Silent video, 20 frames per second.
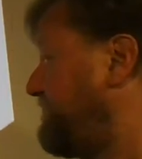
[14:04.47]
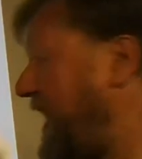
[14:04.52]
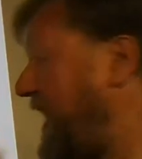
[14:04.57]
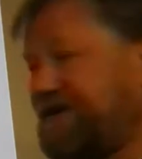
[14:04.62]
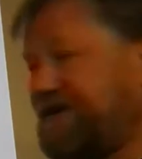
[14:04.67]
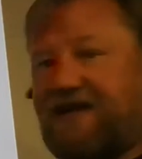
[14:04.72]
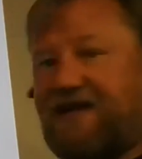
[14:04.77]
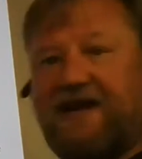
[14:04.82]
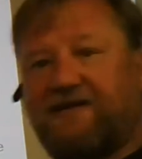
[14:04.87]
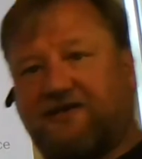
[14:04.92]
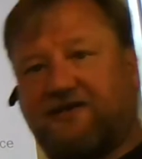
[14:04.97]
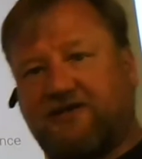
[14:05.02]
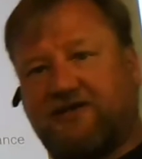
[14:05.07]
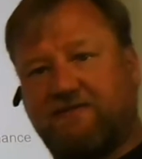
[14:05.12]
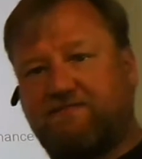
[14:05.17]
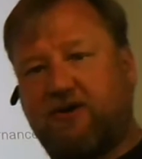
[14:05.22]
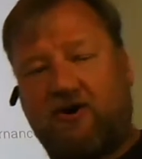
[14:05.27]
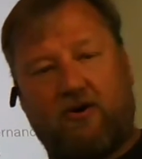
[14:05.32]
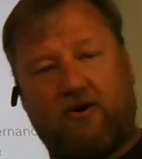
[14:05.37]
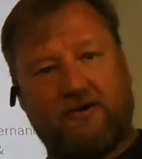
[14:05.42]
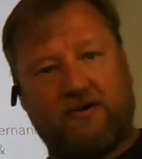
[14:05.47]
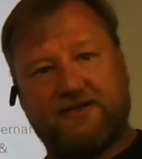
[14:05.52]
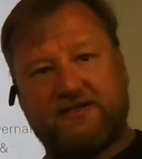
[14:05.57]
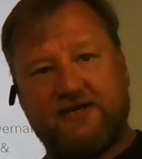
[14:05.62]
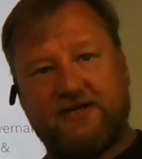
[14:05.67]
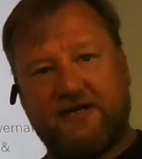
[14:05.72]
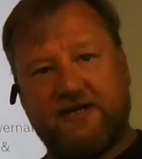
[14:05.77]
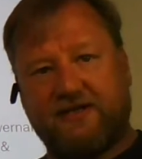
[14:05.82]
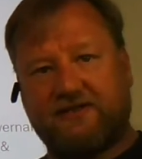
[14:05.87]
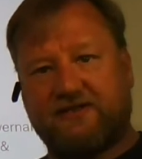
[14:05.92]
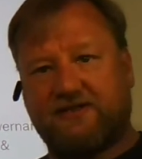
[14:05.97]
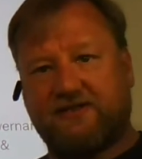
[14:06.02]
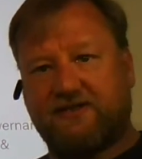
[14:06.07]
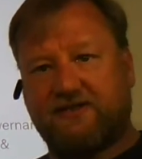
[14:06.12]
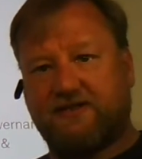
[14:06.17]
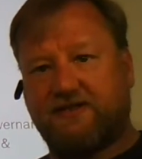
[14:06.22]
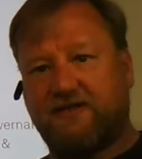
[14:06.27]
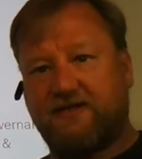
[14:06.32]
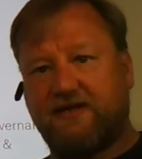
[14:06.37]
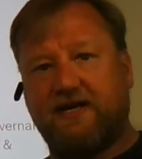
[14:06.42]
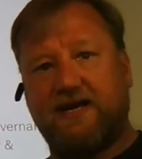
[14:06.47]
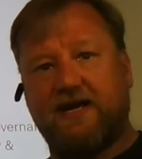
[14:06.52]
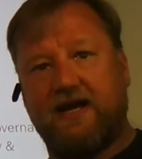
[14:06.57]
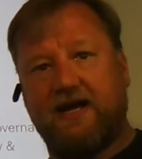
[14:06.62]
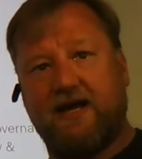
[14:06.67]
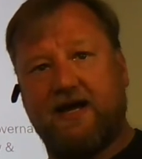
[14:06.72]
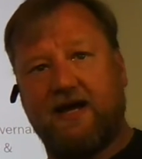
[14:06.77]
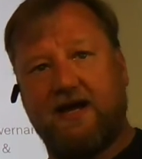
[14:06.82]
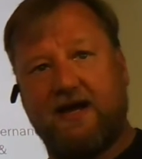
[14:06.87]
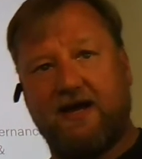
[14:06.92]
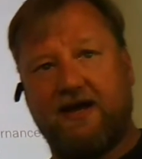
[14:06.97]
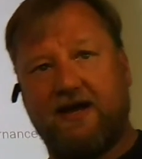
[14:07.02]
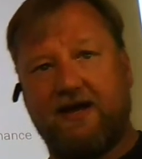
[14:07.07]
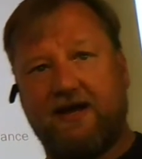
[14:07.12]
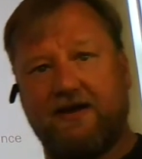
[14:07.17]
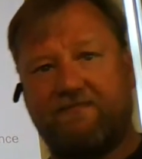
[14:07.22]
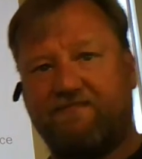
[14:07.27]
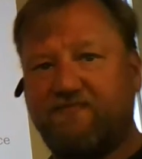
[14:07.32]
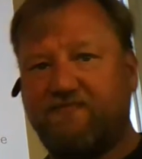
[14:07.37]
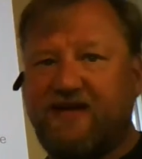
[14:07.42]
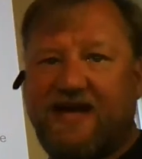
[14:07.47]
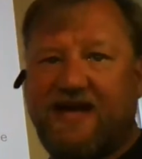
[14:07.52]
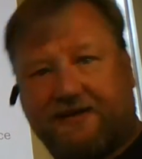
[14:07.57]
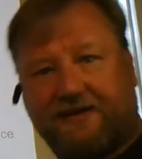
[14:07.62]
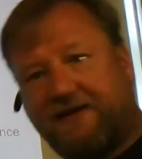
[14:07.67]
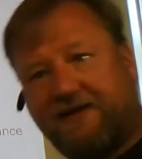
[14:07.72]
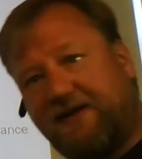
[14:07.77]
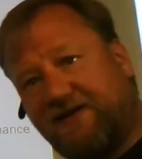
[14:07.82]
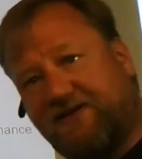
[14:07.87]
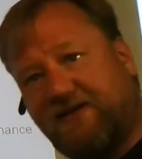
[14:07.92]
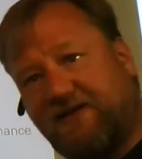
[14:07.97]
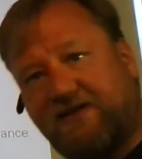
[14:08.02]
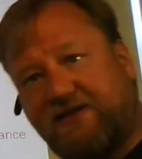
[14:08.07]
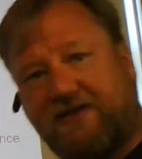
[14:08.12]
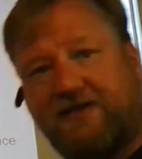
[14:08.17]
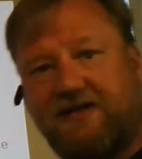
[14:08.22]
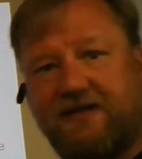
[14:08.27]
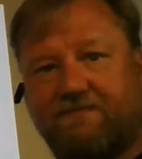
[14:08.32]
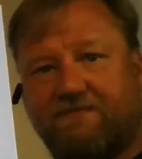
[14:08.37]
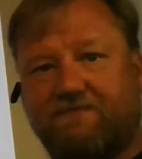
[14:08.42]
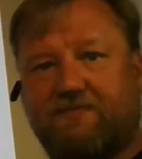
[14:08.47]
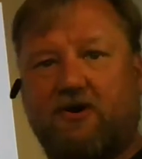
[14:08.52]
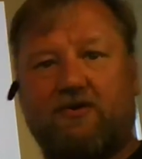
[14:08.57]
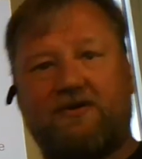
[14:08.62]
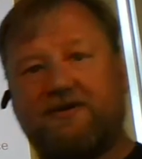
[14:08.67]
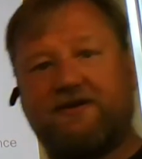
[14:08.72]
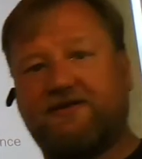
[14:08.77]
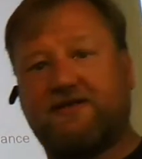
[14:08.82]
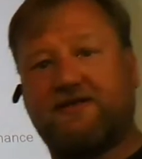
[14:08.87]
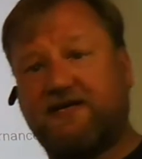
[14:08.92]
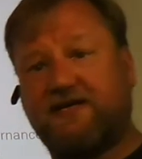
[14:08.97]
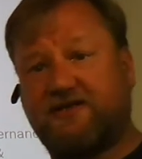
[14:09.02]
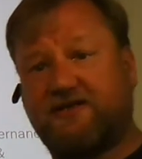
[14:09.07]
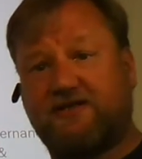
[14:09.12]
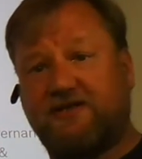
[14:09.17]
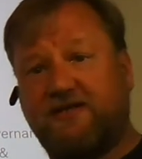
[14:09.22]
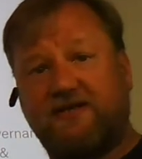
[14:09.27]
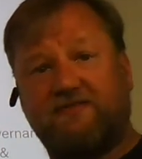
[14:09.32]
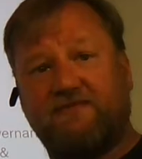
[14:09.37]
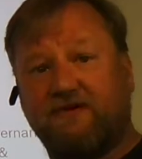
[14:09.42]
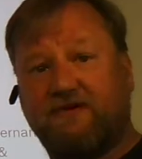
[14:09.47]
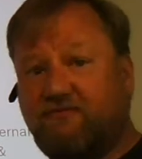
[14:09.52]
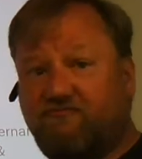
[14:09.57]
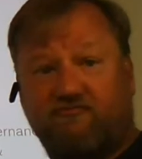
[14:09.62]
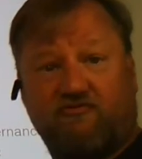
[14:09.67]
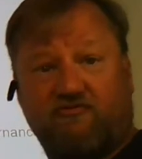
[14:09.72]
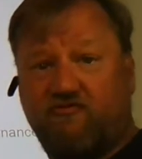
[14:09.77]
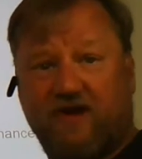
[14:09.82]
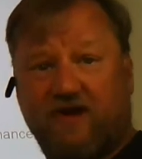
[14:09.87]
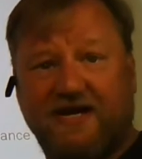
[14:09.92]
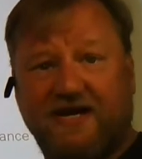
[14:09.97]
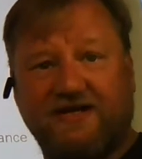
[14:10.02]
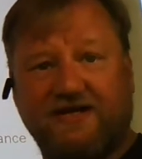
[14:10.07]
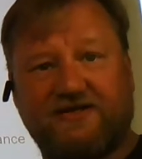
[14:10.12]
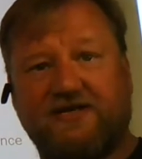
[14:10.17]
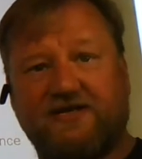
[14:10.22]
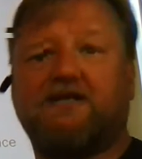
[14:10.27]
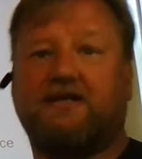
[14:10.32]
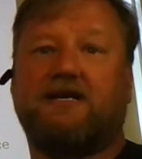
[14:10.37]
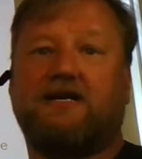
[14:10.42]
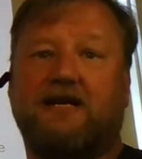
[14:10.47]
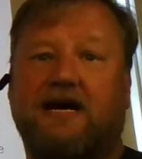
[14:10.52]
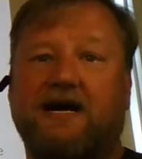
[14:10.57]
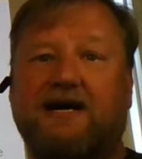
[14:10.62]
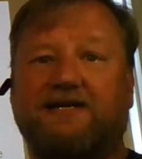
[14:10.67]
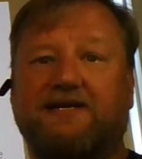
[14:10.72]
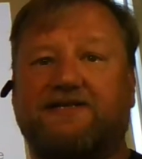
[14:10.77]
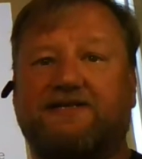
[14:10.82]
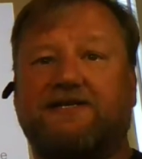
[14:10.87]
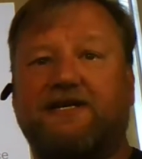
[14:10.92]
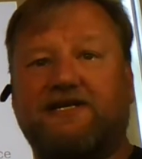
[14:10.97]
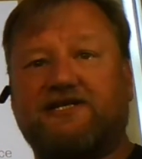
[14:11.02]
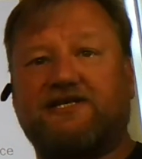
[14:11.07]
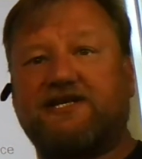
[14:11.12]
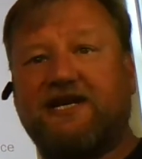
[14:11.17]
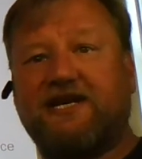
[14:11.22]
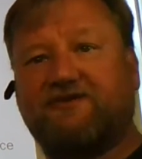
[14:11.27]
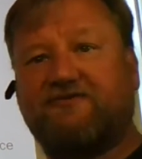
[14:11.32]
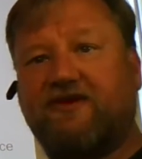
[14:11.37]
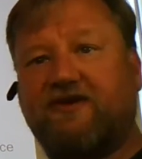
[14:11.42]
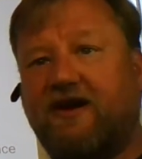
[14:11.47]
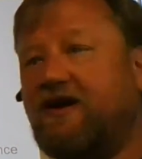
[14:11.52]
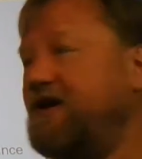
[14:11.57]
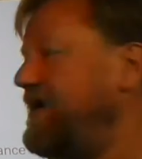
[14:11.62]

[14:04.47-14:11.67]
identity politics, ethnicity and politics, even race and class, etc.,